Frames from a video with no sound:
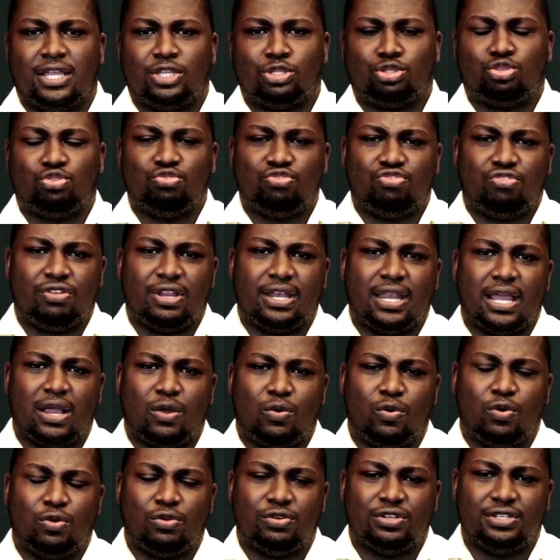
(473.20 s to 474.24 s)
children are
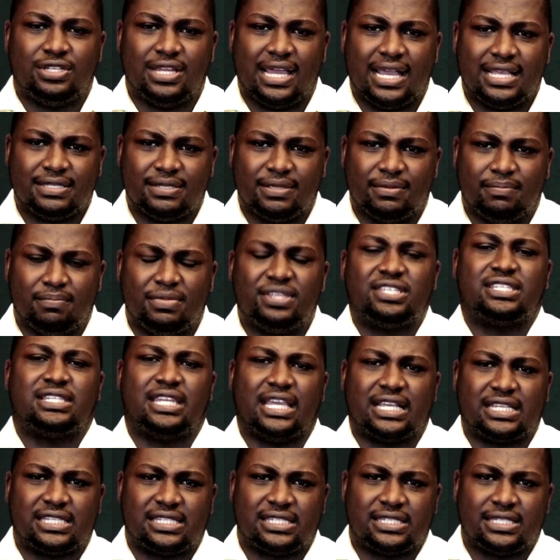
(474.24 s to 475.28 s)
called as
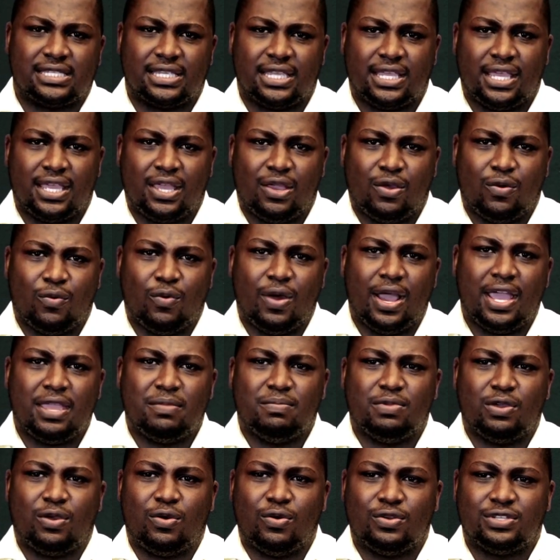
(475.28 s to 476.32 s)
mistakes. Why?
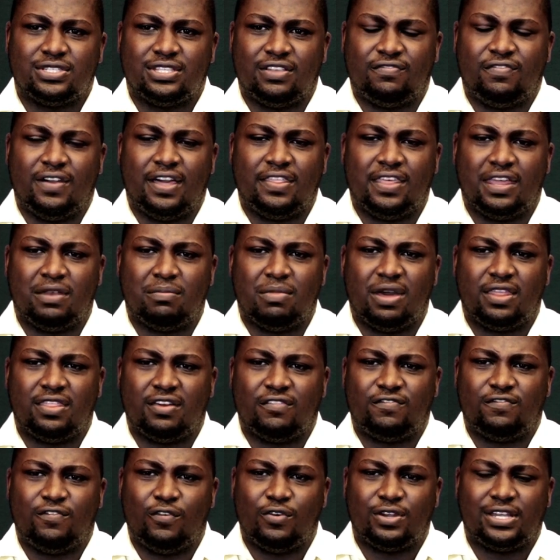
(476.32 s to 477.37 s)
Because the father and mother
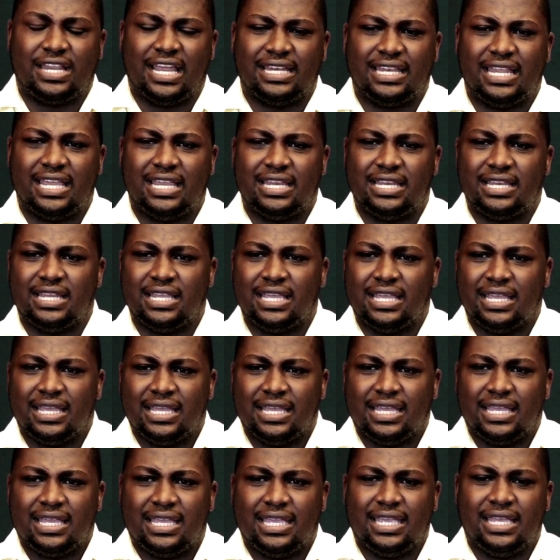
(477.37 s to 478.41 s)
fought, and then
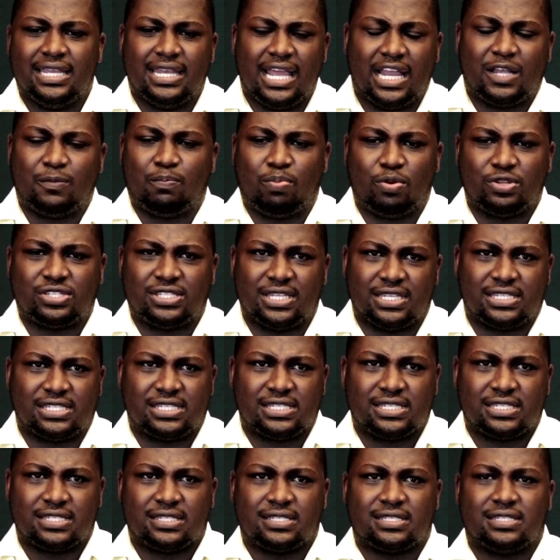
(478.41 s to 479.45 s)
in that process,
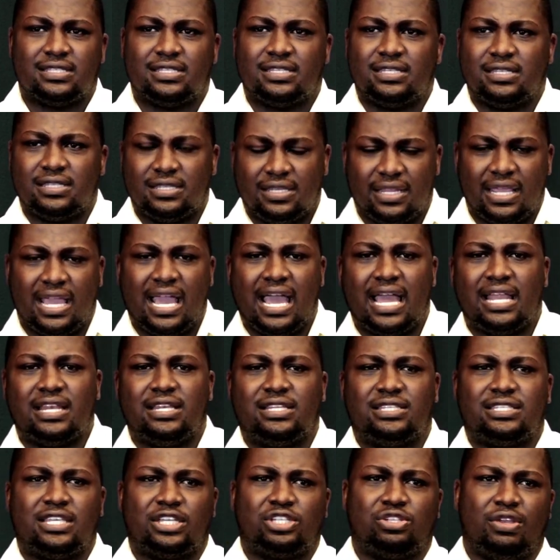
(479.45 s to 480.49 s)
they had
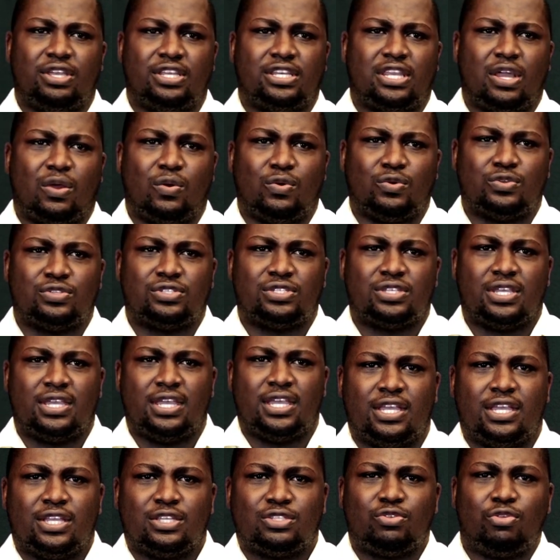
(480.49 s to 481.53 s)
sexual intercourse.
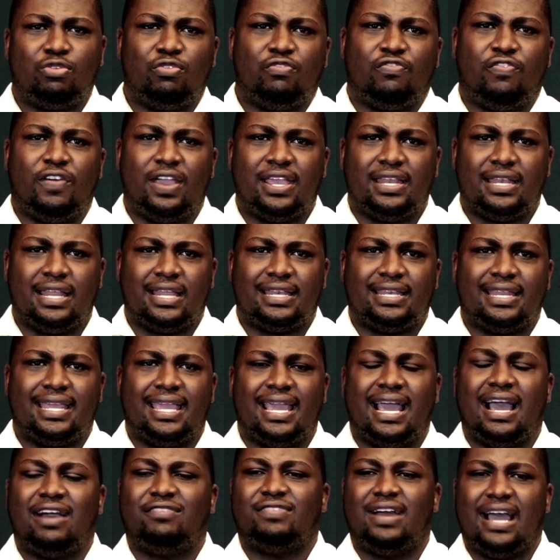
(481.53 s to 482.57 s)
So you find that they
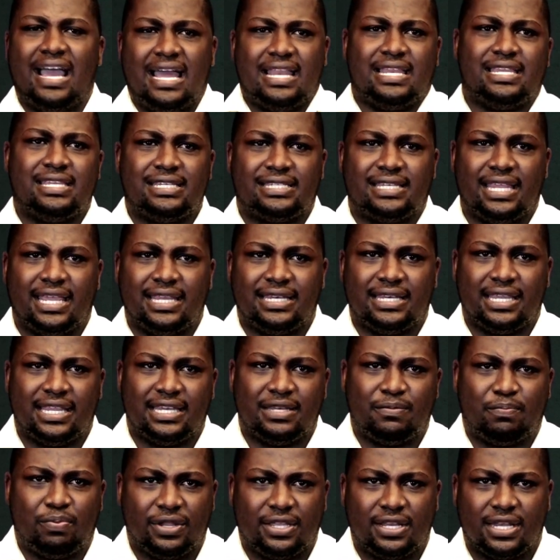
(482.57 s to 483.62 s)
have unintended
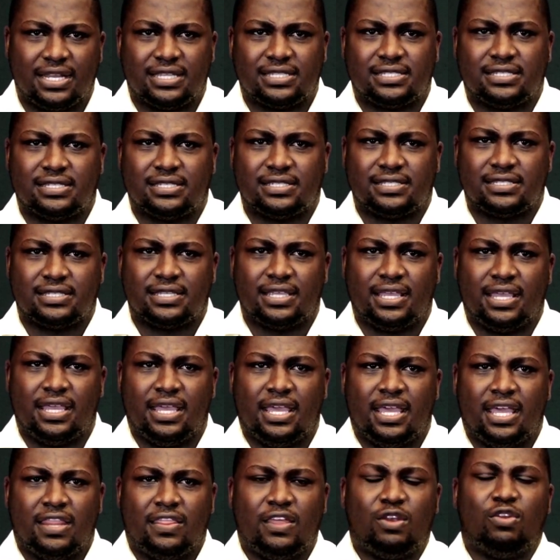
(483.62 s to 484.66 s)
pregnancies.
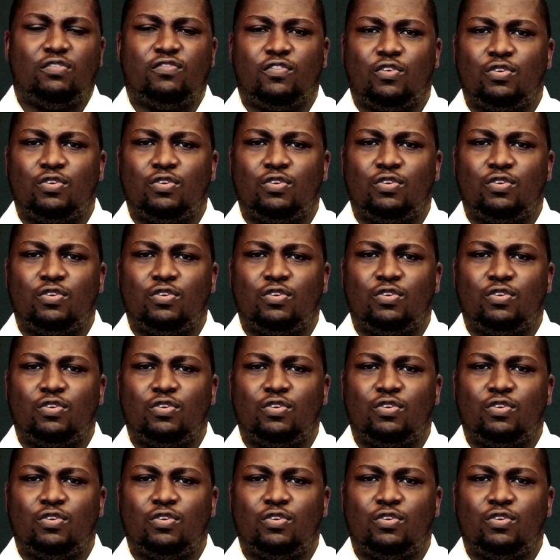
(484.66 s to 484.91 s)
Then, of